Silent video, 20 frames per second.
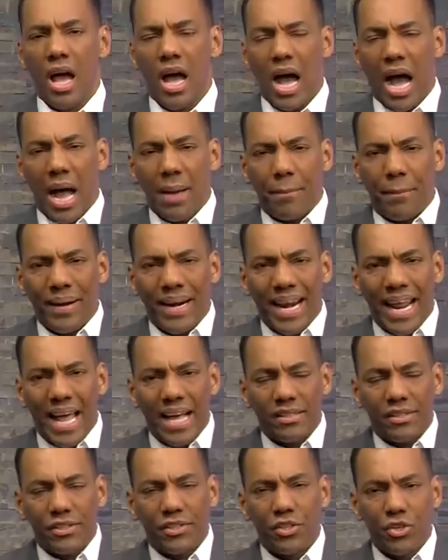I
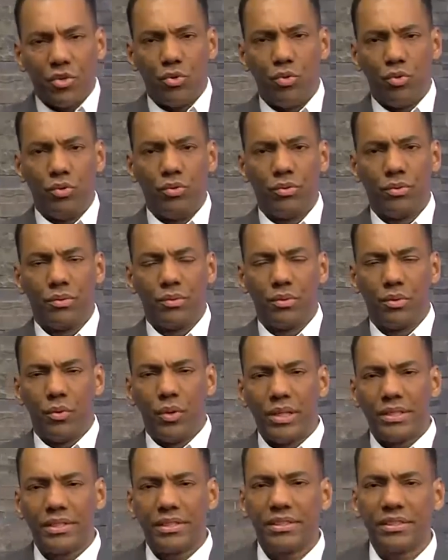bless you.
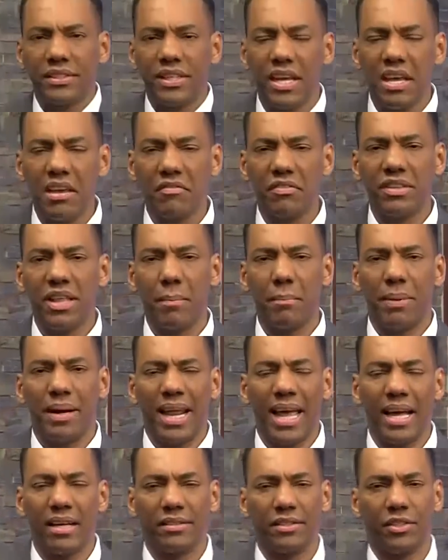Receive the
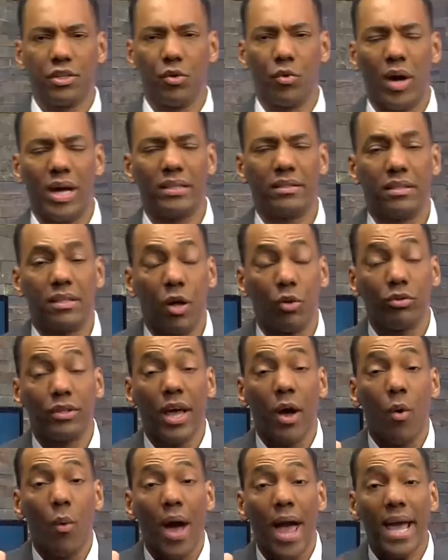blessing right now.
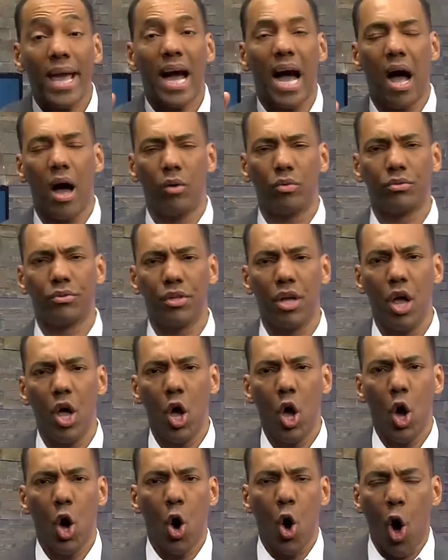The way out.
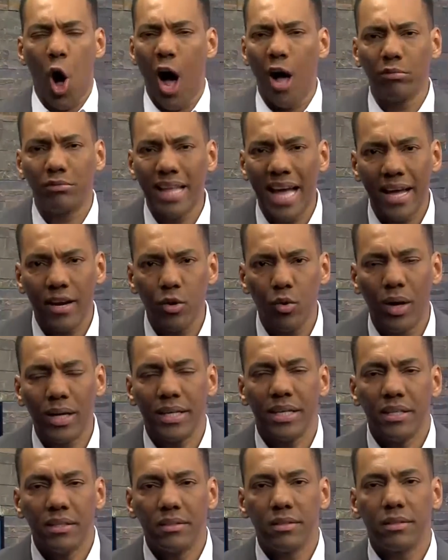All that you
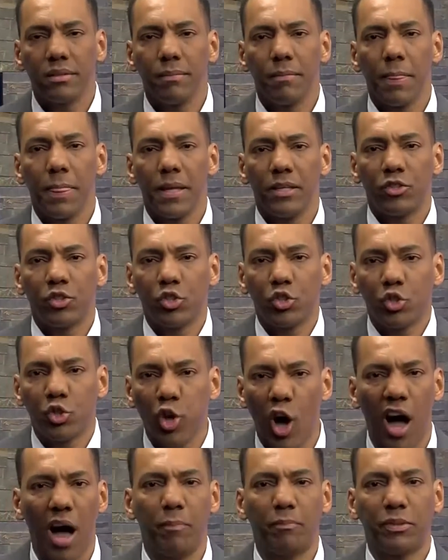need.
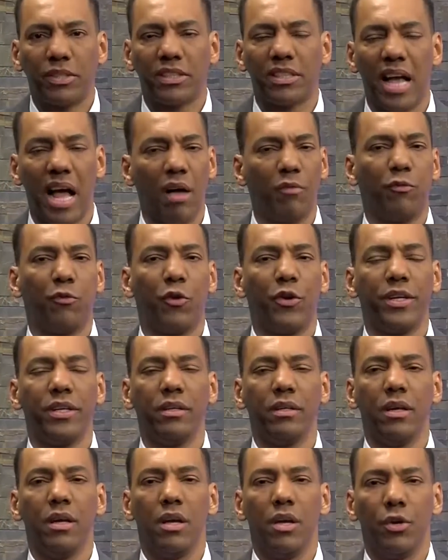Stop suffering
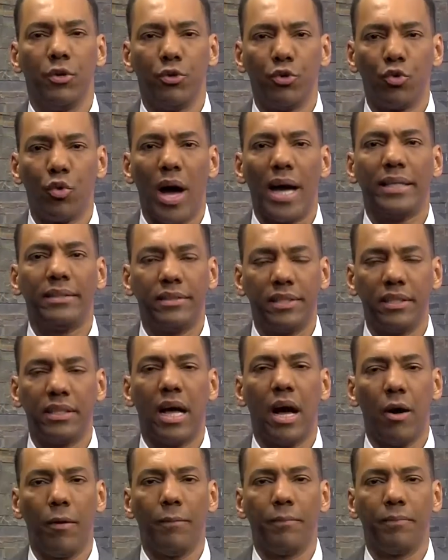right now.